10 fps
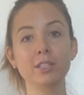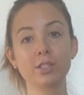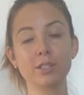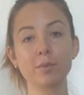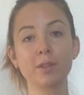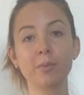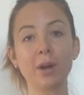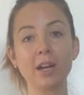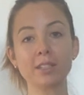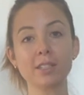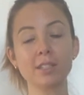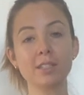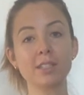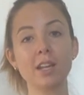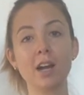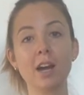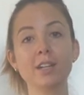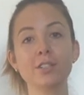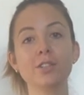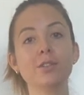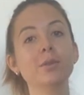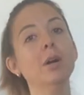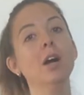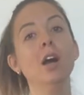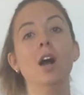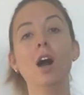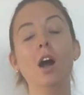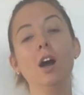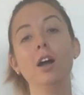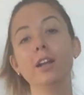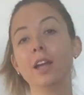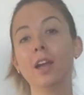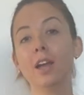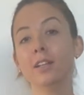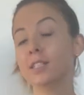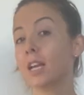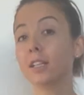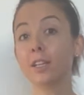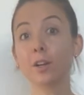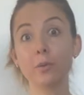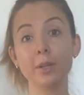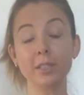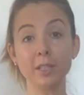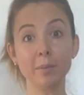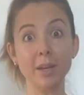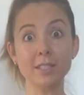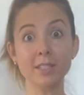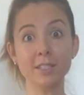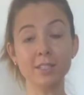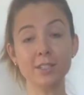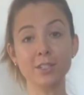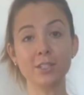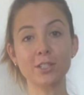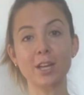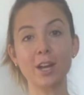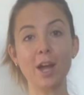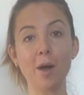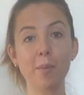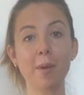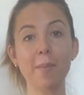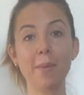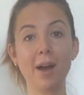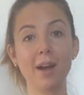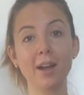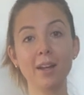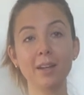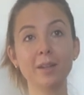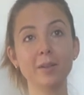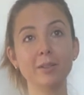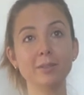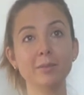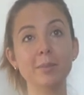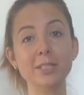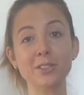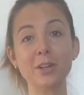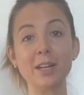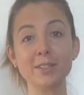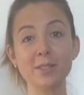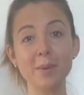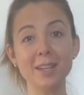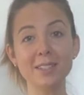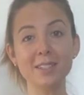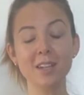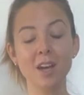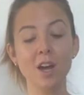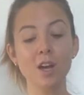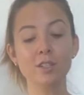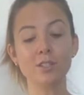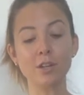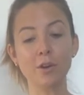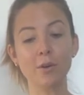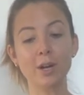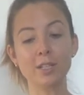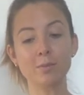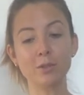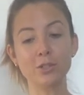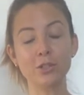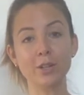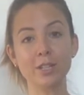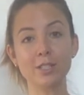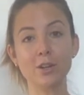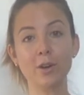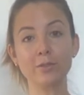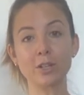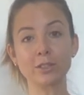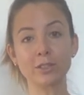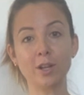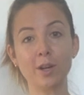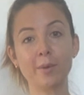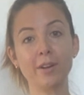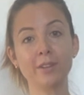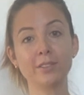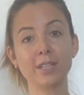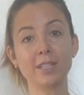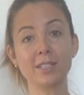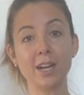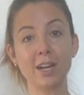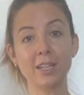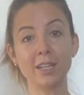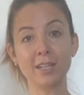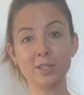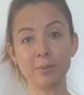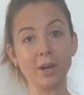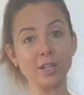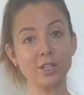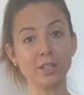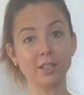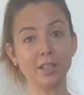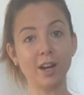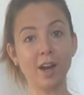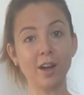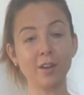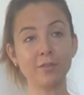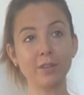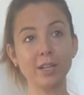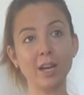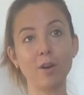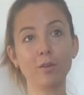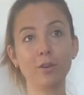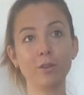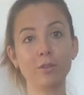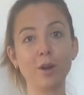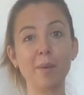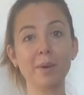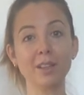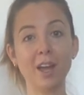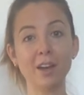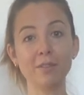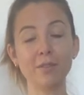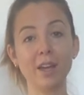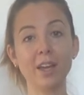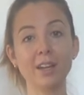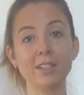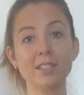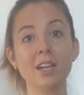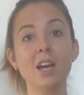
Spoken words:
just some of the practices that I do on a daily or weekly basis to just kind of help my mental headspace. So as most of you guys know, I've talked a lot about anxiety and depression that I've encountered throughout my life. And